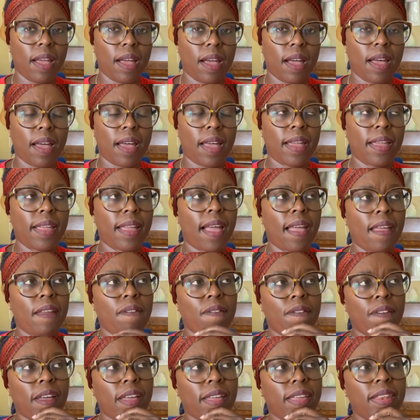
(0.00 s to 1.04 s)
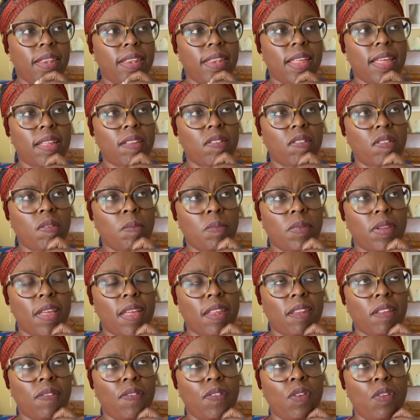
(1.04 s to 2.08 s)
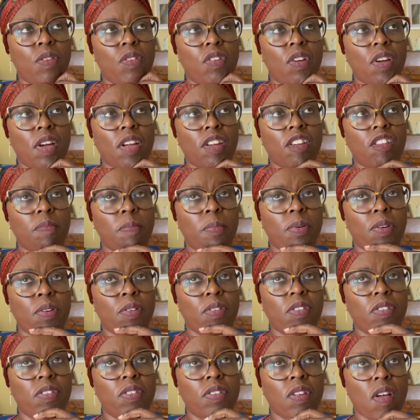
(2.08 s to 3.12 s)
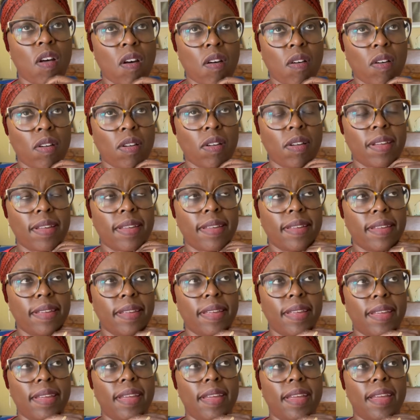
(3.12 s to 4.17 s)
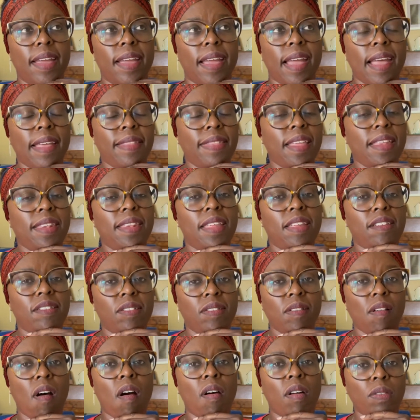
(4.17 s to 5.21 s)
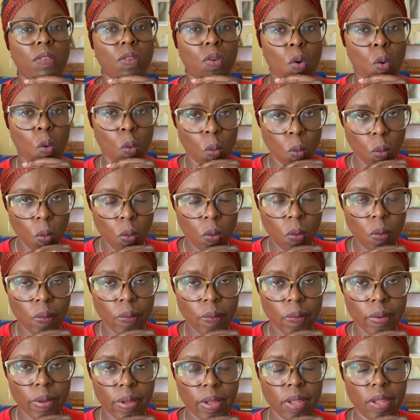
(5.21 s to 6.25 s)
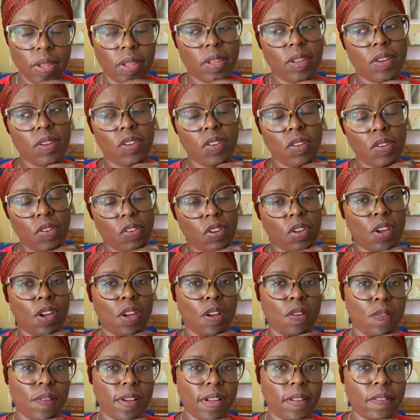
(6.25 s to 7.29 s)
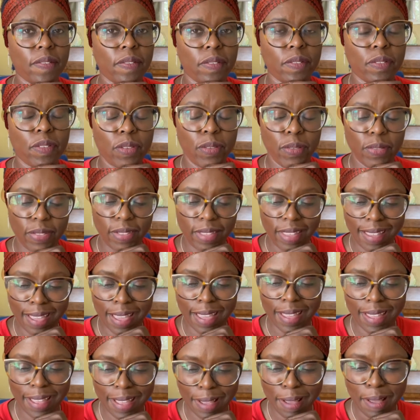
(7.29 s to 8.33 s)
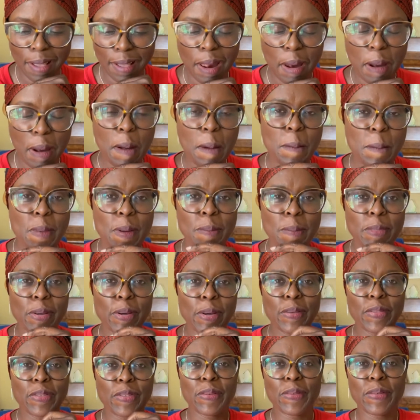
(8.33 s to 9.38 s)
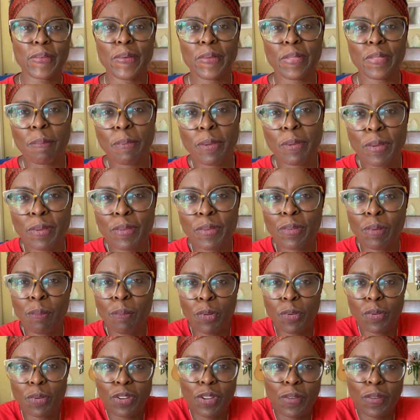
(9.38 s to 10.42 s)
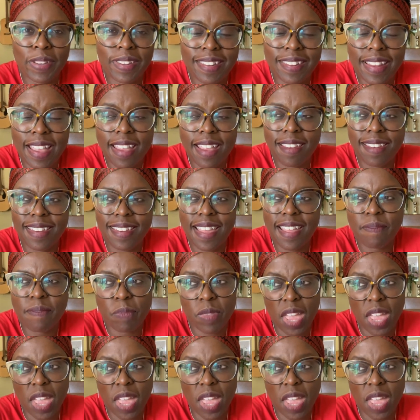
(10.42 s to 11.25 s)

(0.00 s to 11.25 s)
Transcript: I find that sometimes if you charge per song and then there's an encore, do you turn around to the promoter or the person who booked you on stage and say,